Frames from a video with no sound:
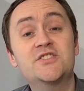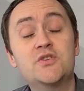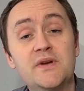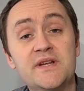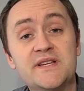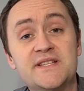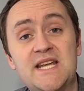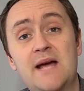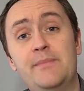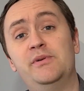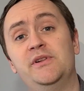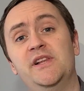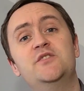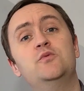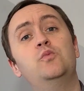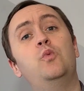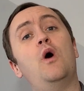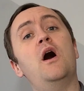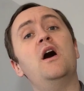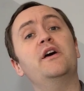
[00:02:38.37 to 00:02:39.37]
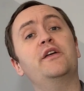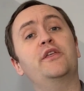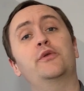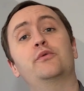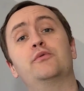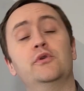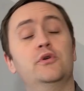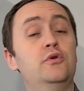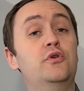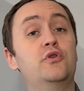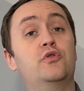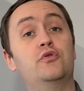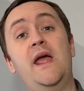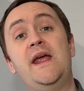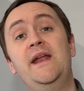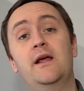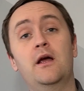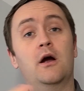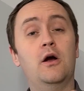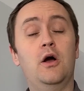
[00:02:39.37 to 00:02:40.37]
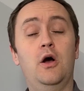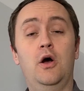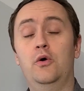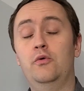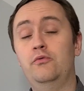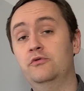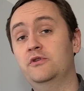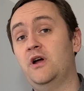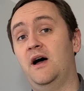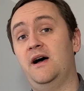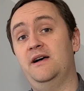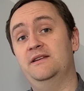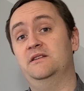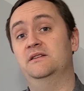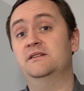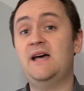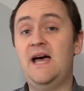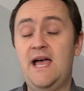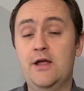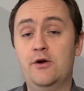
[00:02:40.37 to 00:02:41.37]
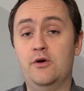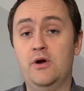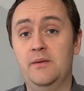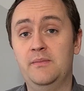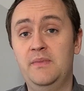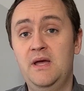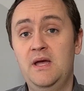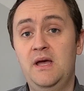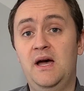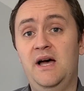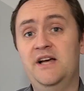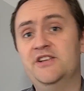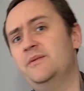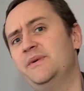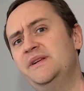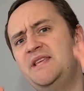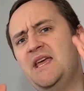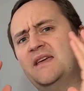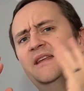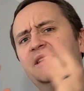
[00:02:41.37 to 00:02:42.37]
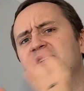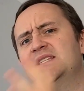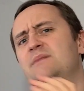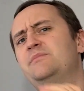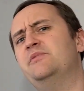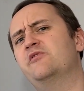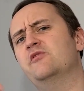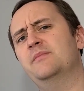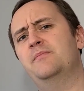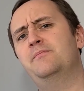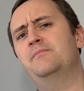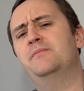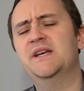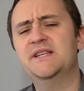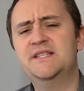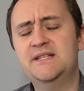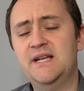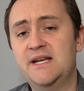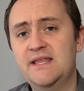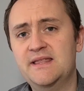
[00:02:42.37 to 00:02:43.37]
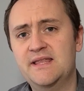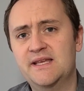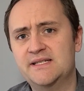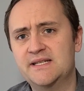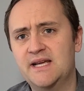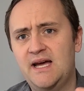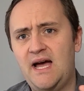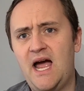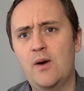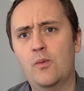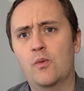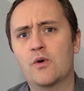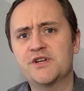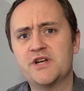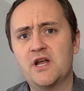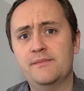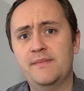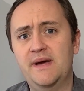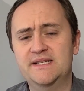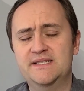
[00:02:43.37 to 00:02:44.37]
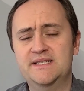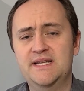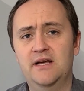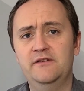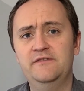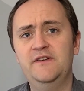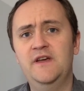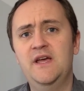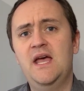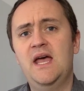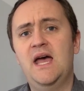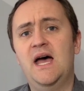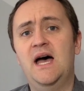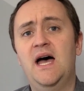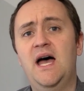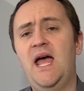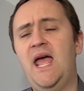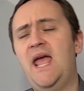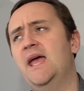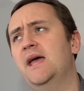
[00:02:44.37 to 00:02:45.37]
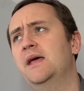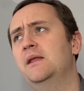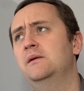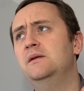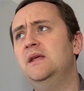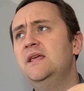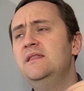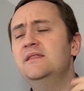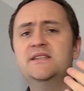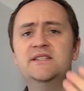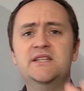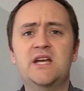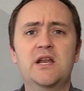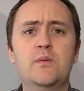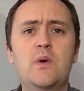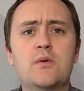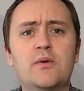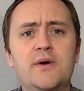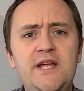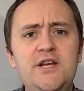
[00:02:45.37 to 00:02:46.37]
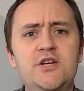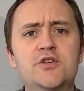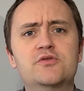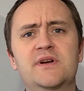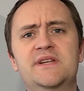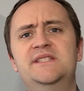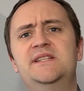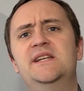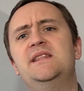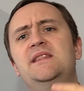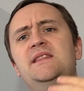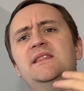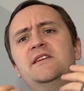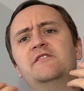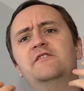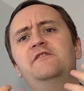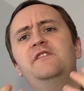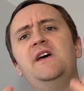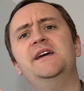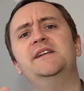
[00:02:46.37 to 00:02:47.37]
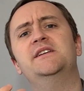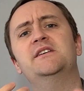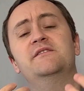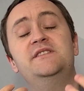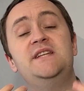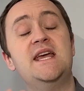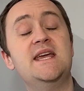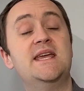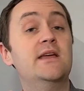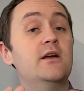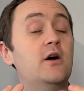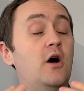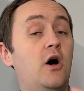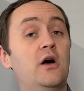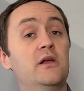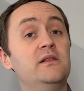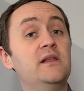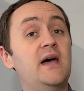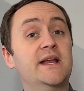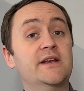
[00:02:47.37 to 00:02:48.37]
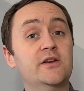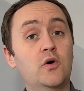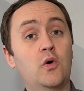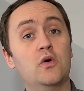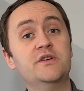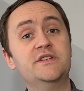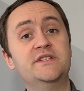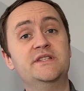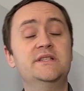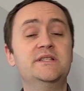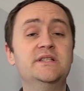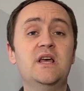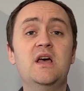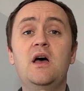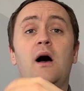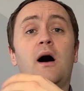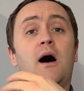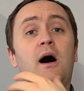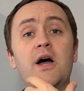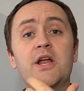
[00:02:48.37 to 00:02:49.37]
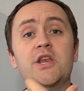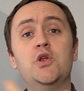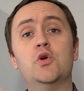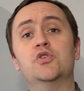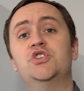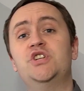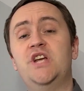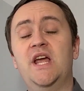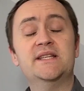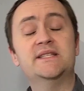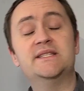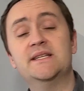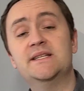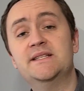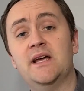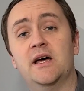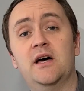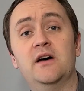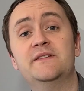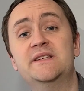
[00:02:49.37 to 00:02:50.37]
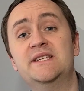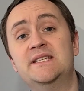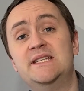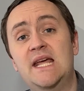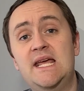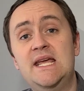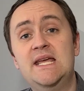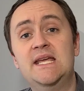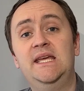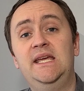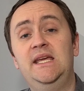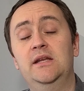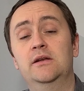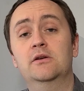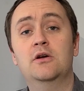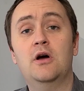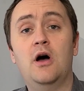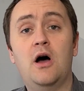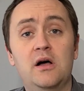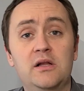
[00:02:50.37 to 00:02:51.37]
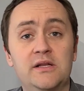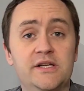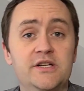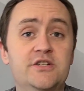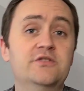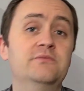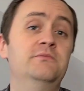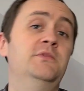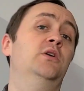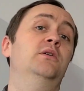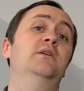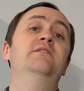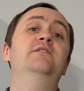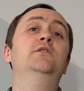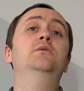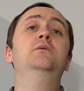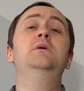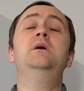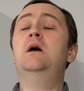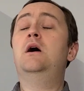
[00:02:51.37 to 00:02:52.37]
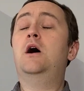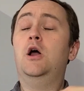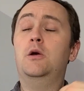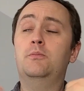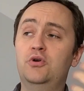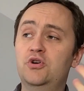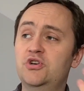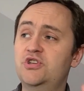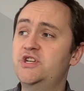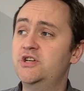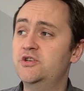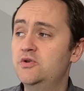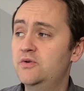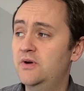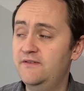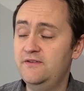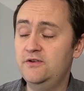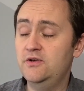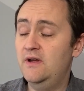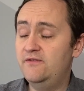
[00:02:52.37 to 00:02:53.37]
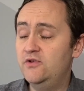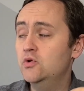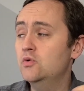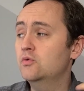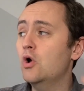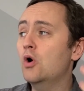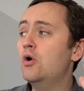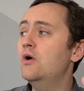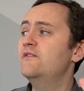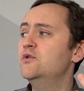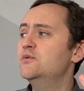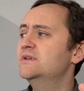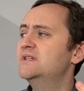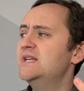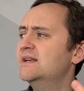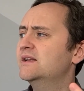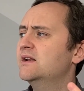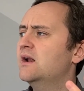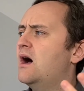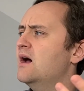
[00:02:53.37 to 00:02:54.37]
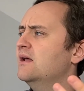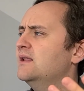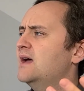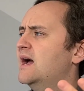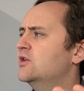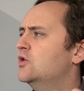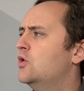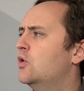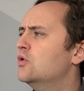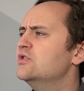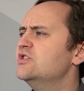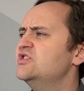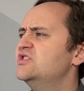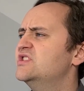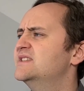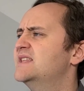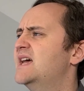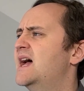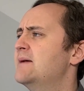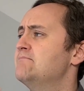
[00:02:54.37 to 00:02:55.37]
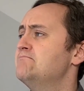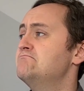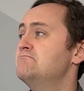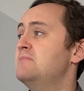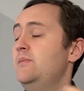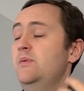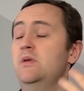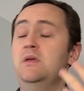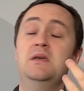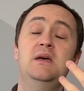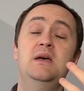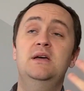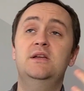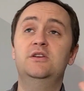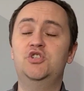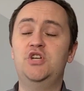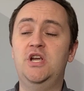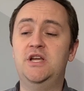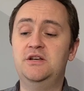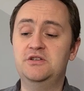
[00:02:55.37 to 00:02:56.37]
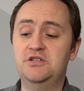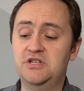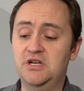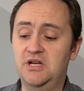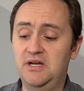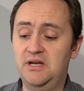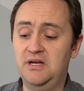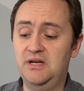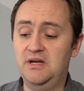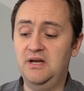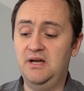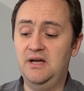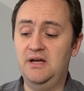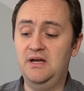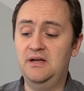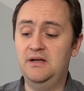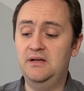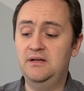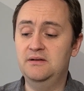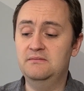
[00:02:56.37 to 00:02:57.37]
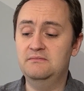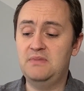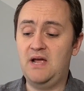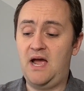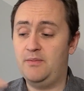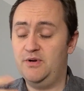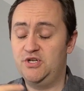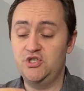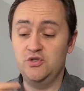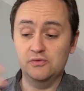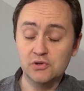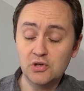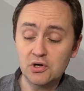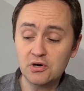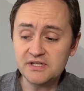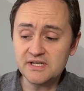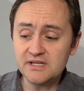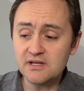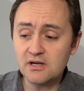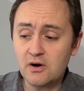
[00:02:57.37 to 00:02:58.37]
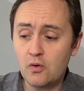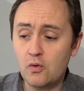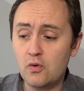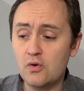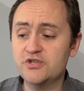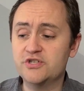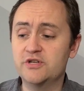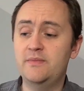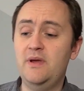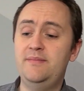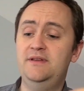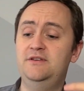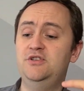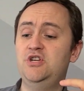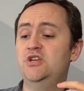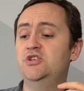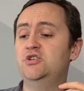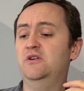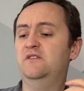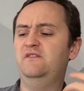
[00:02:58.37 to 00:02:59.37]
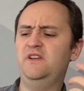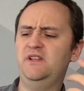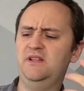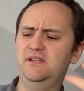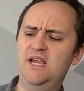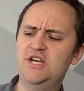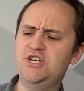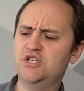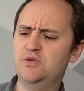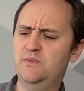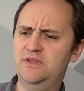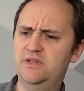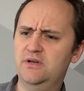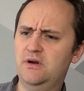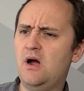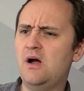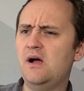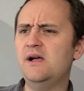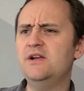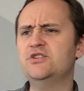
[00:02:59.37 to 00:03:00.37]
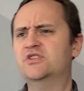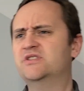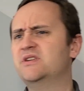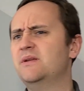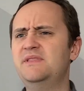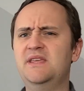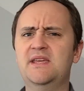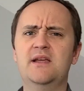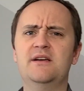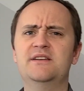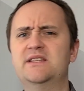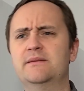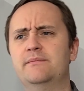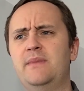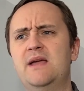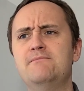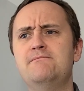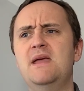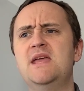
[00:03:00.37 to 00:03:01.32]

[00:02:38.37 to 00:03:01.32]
do an example. Let's walk through creating our own causal diagram. Uh, so I'm going to take an example from a study that uh, I worked on myself. Uh, and in this study, we were interested in the effect of taking online courses on your chances of staying in college. You know, if you are pushed into if you if you go if you attend an online course, does that maybe change uh, uh, how much you learned in the course, or maybe change your affiliation with the college, or something else that might